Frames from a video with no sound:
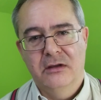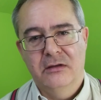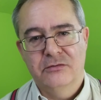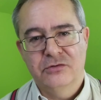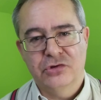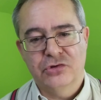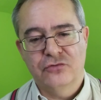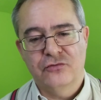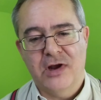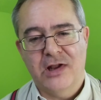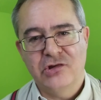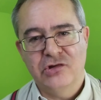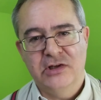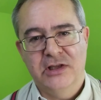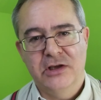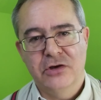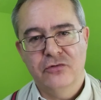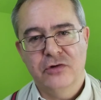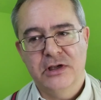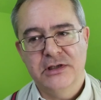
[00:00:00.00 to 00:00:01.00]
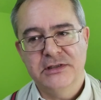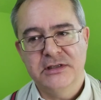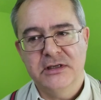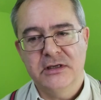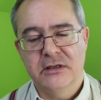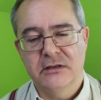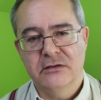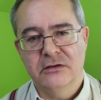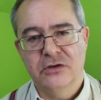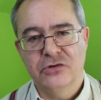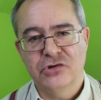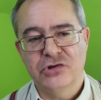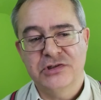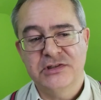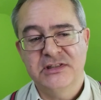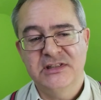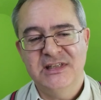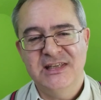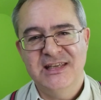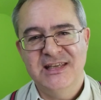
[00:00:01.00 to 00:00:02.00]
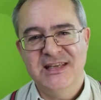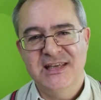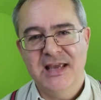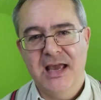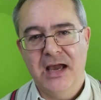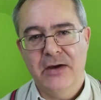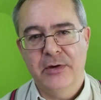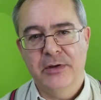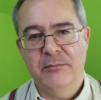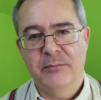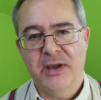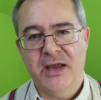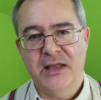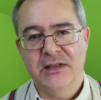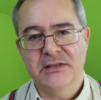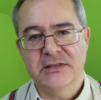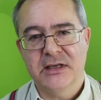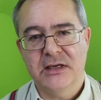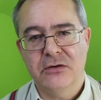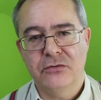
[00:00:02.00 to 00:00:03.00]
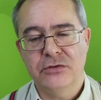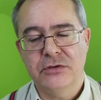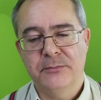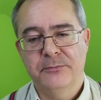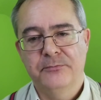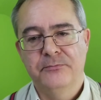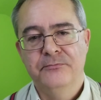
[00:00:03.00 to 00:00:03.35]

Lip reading: just gradually increasing and just see how it pans out.